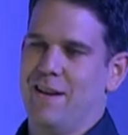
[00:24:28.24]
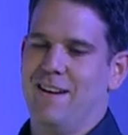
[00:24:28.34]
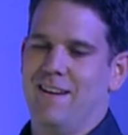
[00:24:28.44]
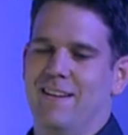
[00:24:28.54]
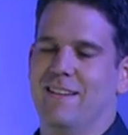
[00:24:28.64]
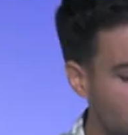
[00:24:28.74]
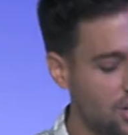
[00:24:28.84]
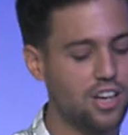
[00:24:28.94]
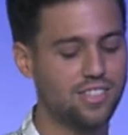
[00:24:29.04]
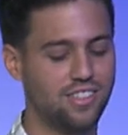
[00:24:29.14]
we're paying the
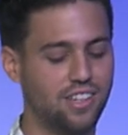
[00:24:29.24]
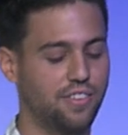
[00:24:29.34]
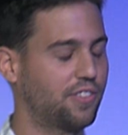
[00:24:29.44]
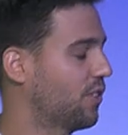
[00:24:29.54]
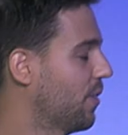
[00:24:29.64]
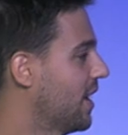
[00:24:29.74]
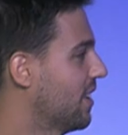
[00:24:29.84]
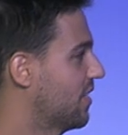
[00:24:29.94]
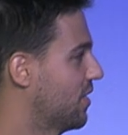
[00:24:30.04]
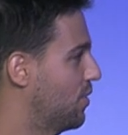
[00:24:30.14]
cost there of
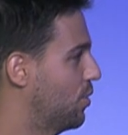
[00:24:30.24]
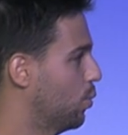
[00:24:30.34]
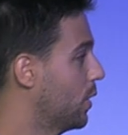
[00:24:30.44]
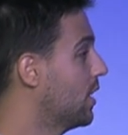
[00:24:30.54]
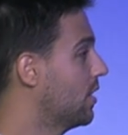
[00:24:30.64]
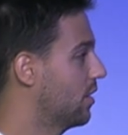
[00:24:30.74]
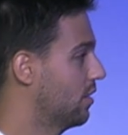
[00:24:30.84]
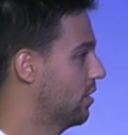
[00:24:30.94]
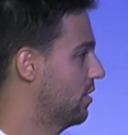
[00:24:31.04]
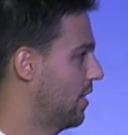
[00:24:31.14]
creating the
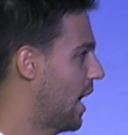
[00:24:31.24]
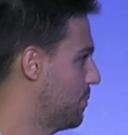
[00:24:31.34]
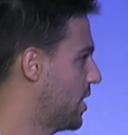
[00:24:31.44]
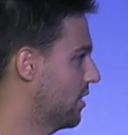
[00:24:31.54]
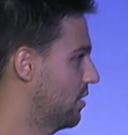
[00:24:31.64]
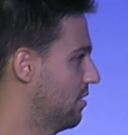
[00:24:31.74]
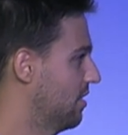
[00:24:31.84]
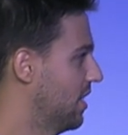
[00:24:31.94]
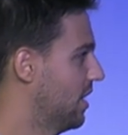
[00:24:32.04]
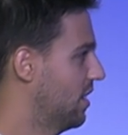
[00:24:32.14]
tween object.
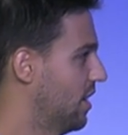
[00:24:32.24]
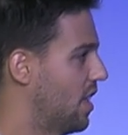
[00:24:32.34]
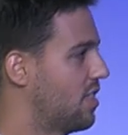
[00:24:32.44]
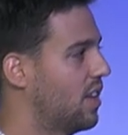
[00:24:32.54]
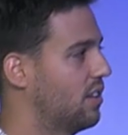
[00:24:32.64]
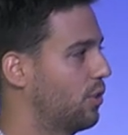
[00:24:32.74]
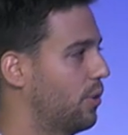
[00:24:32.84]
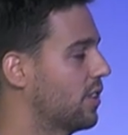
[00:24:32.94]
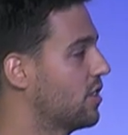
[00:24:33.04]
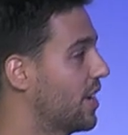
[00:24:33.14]
Yeah. And right. then
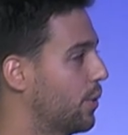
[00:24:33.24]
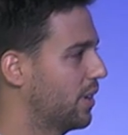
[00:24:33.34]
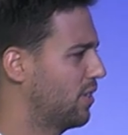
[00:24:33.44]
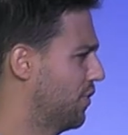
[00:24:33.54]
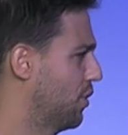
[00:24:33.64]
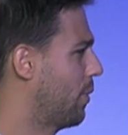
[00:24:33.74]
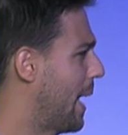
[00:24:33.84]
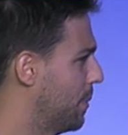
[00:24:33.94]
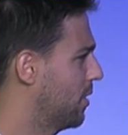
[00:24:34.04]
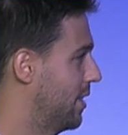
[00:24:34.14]
creating the jQuery deferred
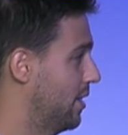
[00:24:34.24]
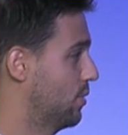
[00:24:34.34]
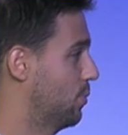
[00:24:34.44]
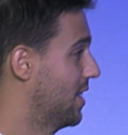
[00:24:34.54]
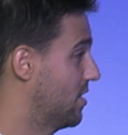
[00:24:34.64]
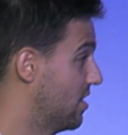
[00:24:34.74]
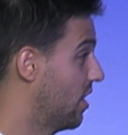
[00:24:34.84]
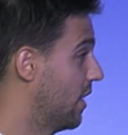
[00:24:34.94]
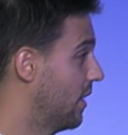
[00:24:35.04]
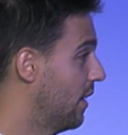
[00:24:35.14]
wrapper to tell us when it's
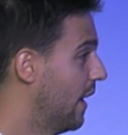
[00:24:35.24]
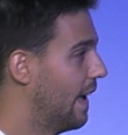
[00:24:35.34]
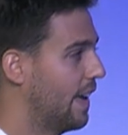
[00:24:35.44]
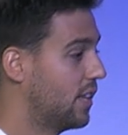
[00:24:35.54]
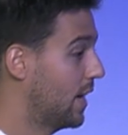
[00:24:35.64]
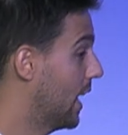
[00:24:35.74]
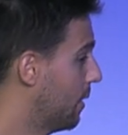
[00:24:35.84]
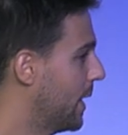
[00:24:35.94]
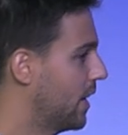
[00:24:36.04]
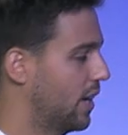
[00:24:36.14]
done. Yeah. And then
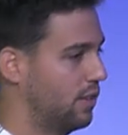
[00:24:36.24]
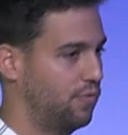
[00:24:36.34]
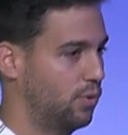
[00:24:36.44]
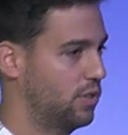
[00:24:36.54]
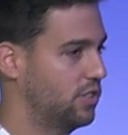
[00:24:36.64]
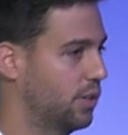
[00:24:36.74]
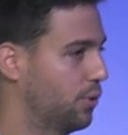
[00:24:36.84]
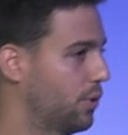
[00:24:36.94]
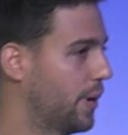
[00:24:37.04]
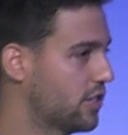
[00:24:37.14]
animating it for zero
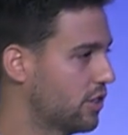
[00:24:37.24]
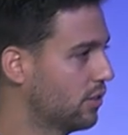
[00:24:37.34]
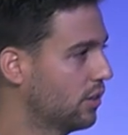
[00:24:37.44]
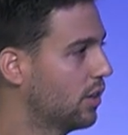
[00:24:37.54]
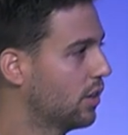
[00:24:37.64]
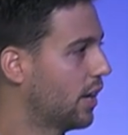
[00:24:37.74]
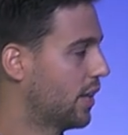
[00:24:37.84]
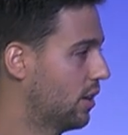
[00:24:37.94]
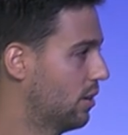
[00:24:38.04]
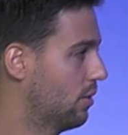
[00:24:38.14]
duration
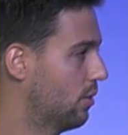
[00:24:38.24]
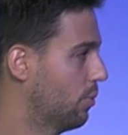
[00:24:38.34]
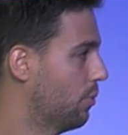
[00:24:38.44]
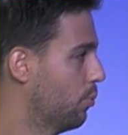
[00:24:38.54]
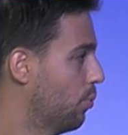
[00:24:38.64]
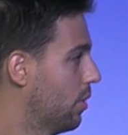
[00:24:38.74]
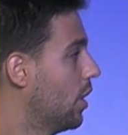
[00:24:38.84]
and then and then doing that